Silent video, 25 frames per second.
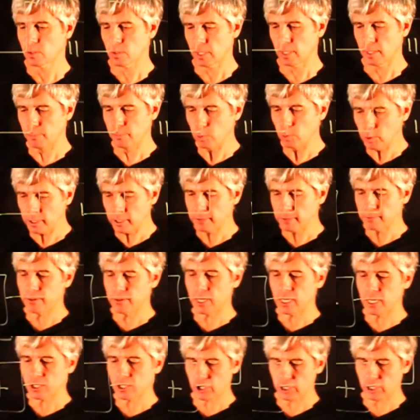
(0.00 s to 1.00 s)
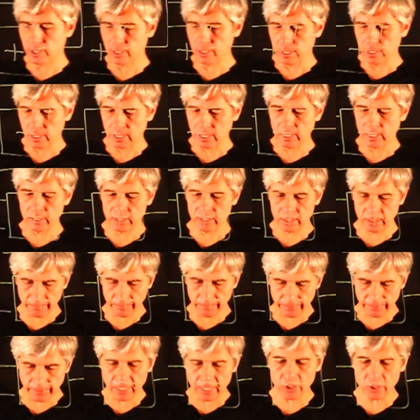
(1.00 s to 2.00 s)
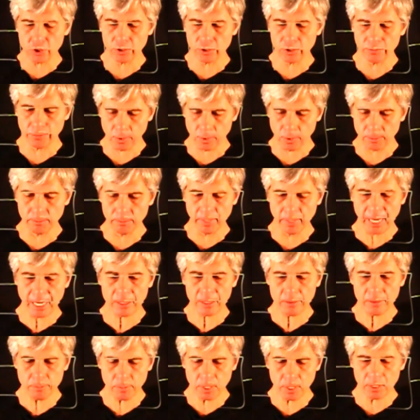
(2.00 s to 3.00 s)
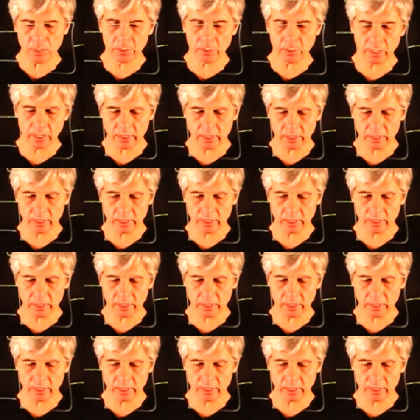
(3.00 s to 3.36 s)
A boolean function is a function from n-bit